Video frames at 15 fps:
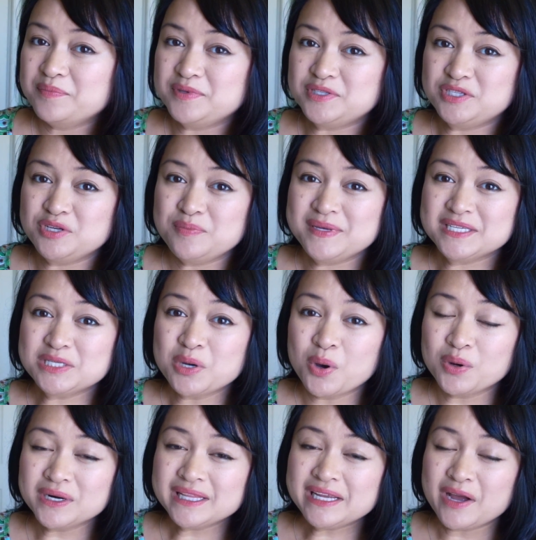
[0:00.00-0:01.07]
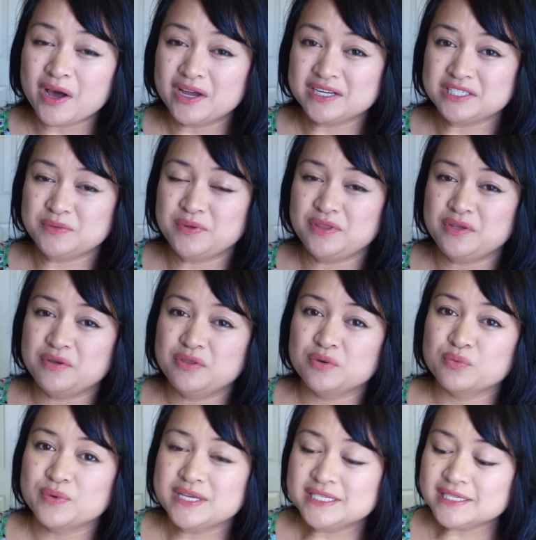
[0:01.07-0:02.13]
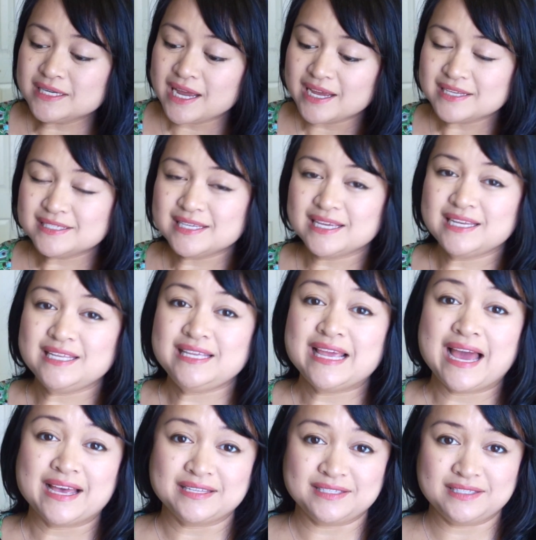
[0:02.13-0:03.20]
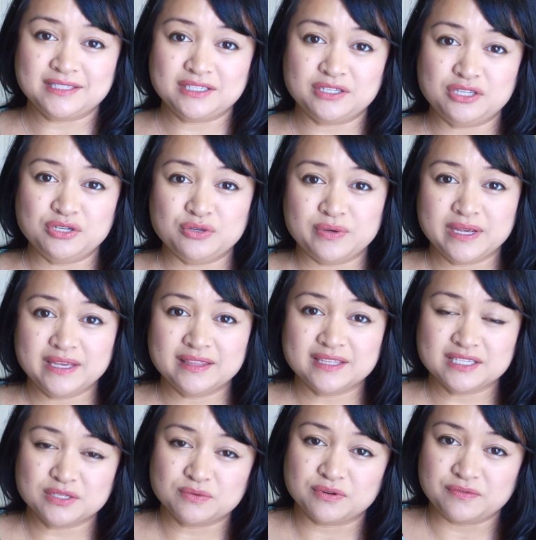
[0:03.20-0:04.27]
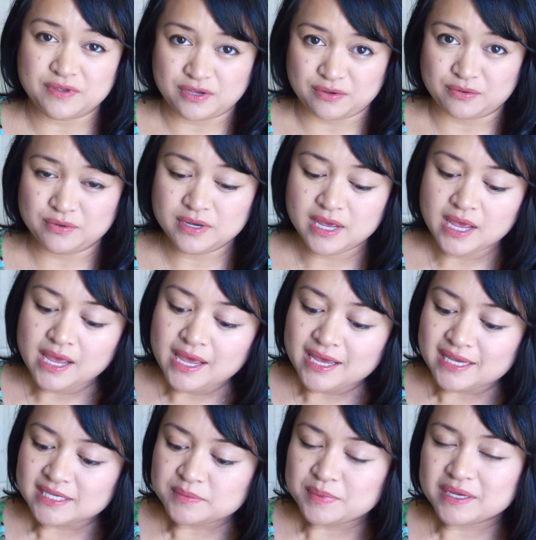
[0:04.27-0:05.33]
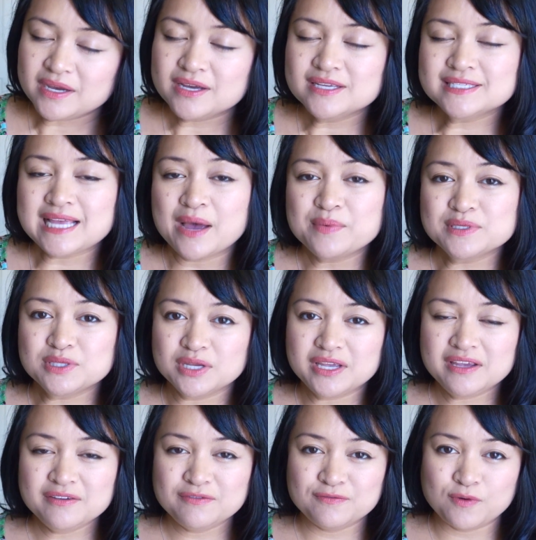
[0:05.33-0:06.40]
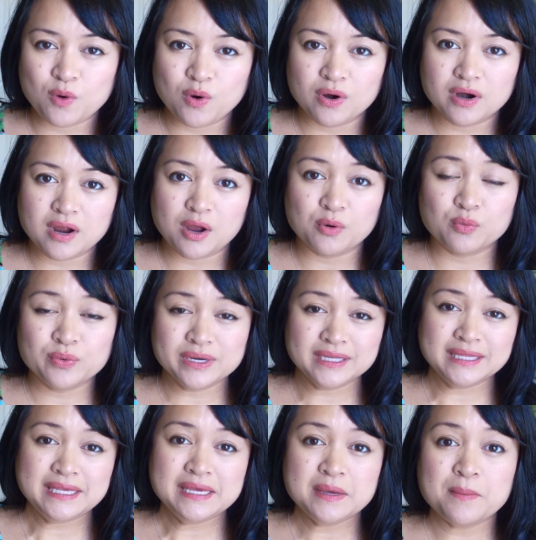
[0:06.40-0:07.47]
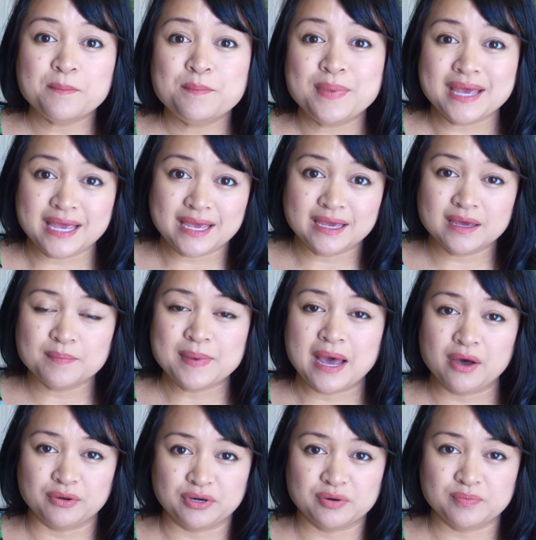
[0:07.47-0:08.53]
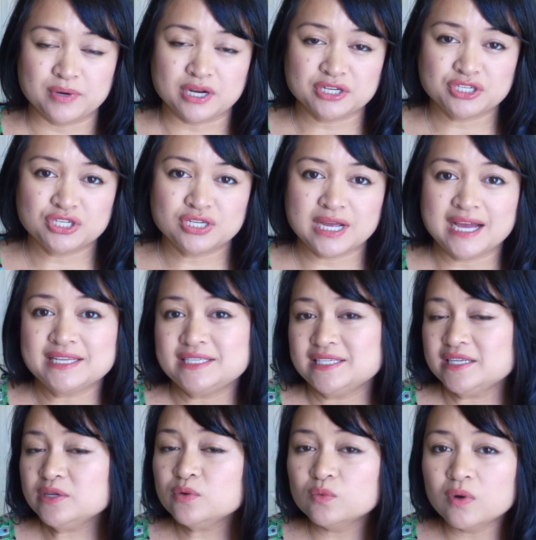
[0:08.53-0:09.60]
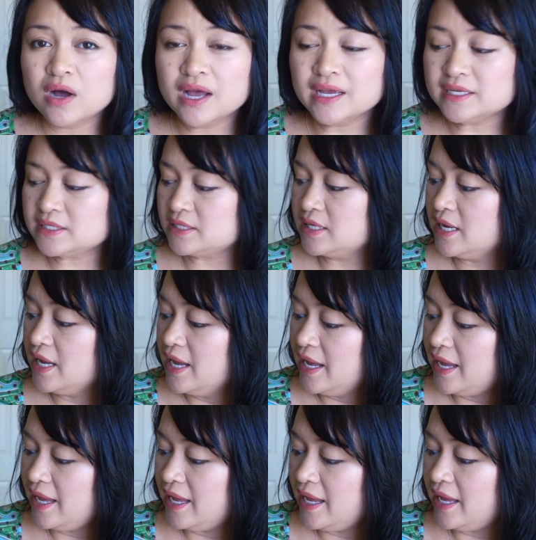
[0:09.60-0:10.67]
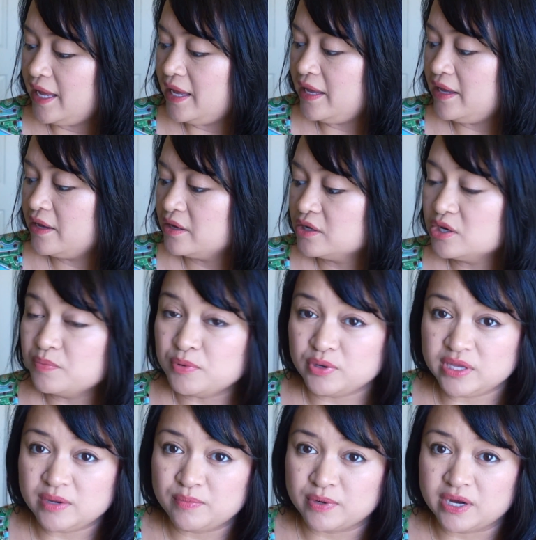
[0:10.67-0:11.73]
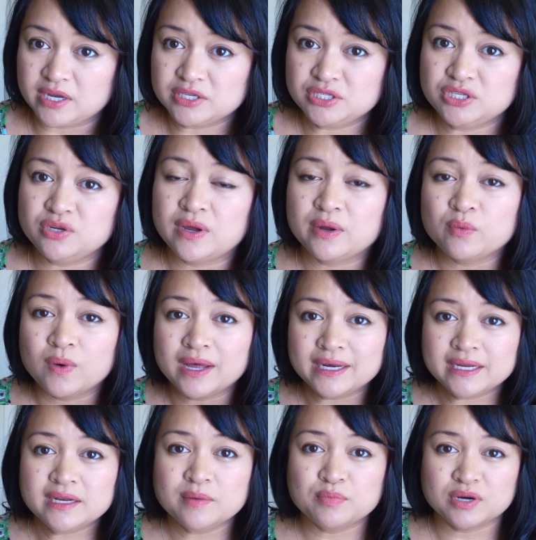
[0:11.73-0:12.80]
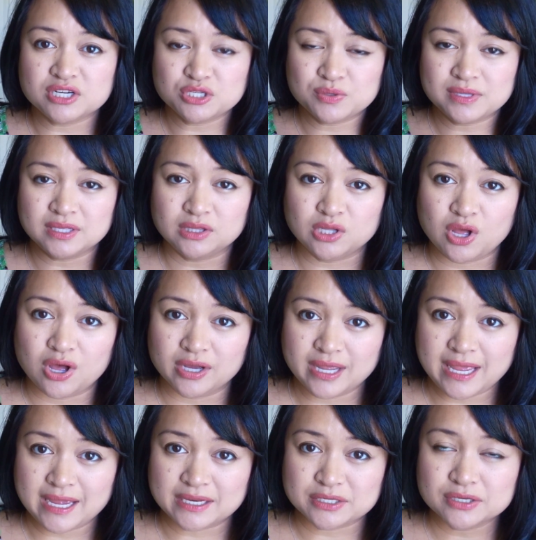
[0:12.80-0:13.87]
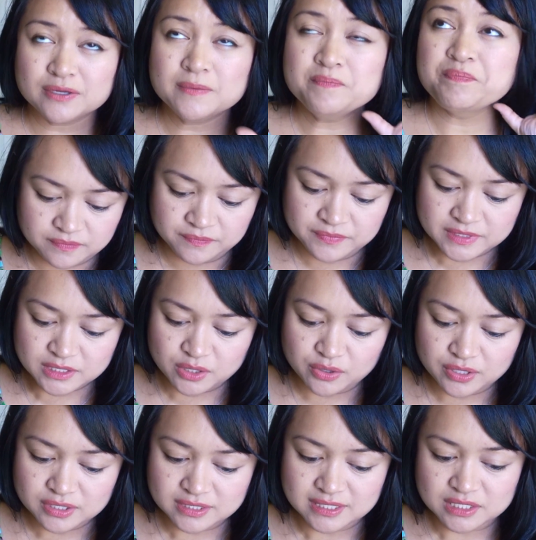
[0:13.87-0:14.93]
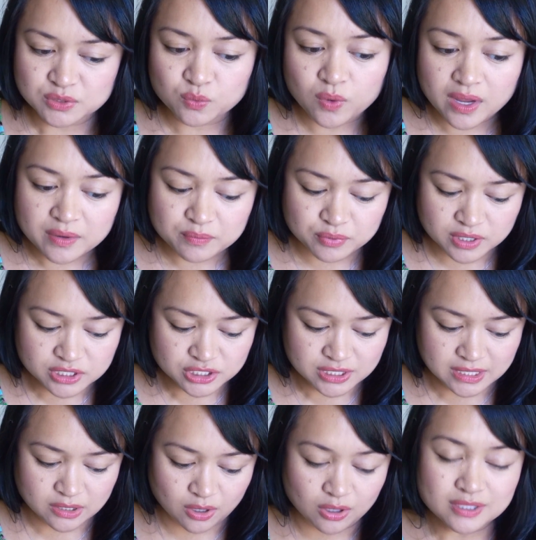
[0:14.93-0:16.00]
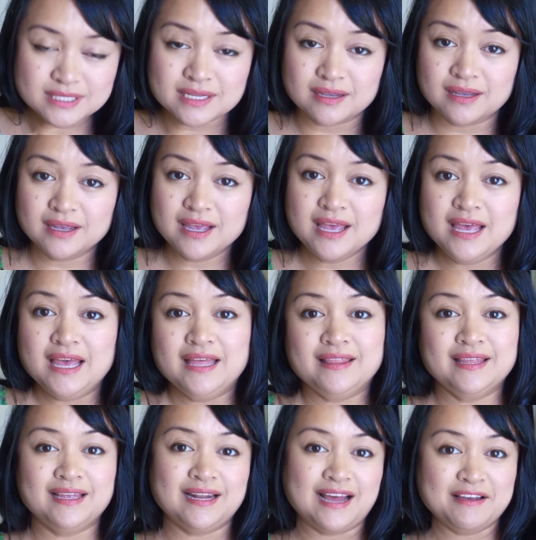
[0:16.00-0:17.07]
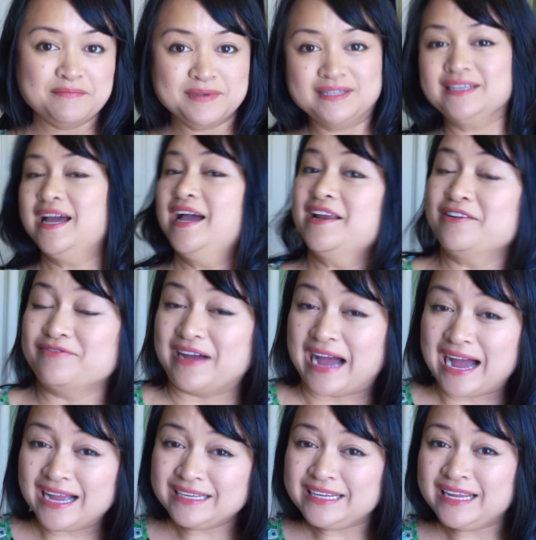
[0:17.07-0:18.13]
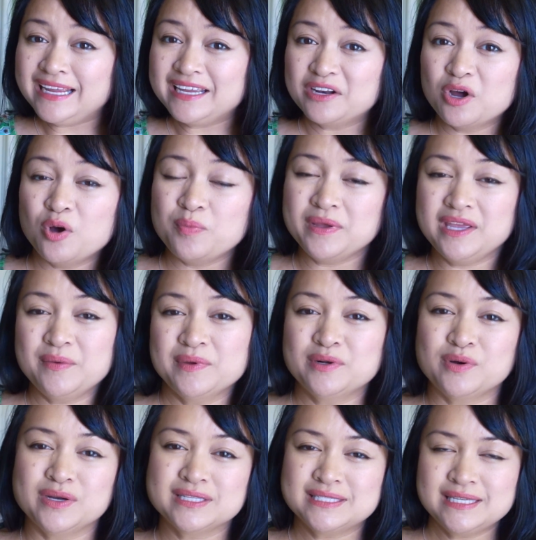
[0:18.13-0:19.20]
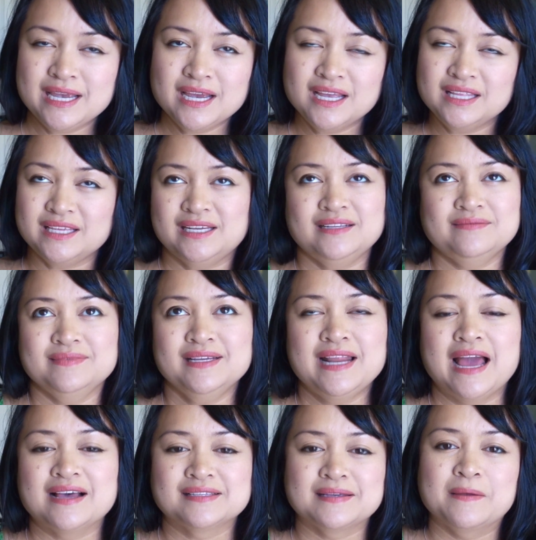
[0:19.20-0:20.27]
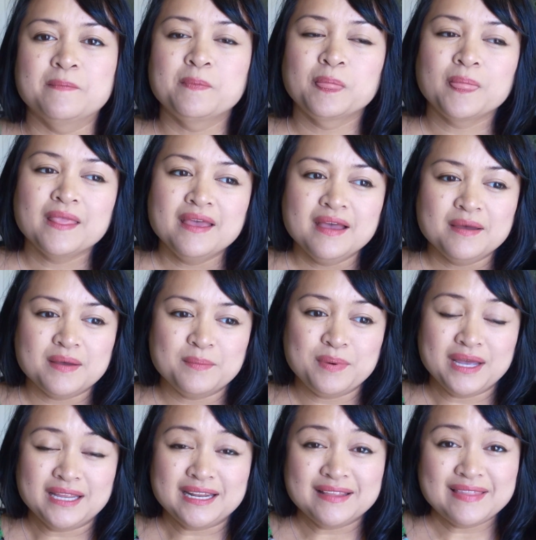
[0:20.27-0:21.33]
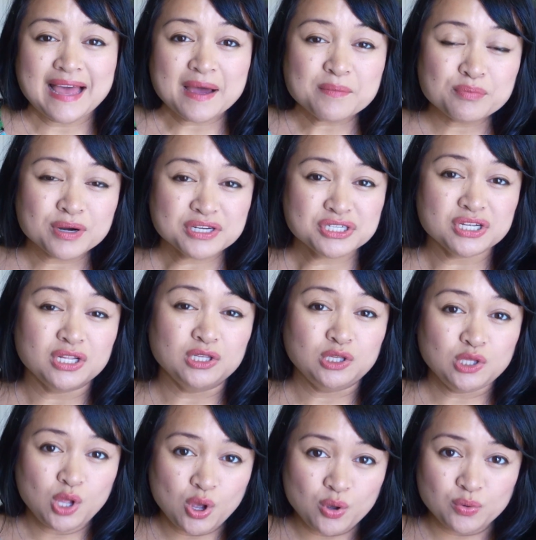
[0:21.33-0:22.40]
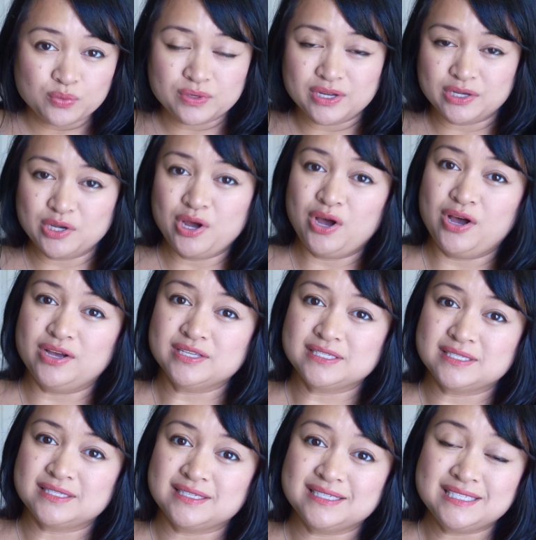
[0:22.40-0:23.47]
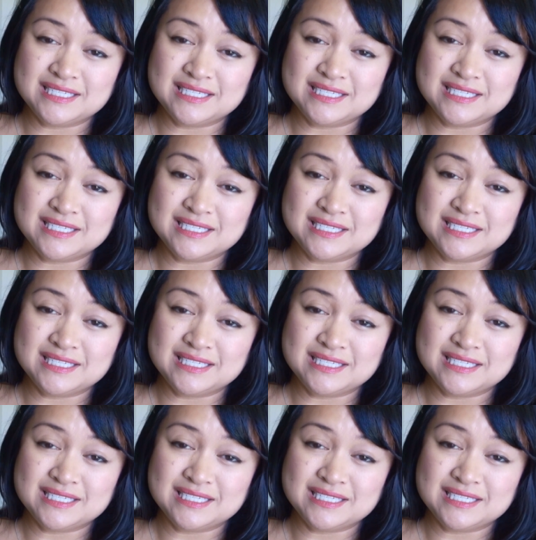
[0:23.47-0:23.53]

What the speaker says: to be totally honest with you, the reason I said yes to doing this review is because I was looking for a really big powder brush. I didn't want a kabuki brush. I wanted a brush with a long handle. So there's this one brush at Ulta that I've been kind of eyeing and hoping it would go on sale, and it hasn't. But that brush alone costs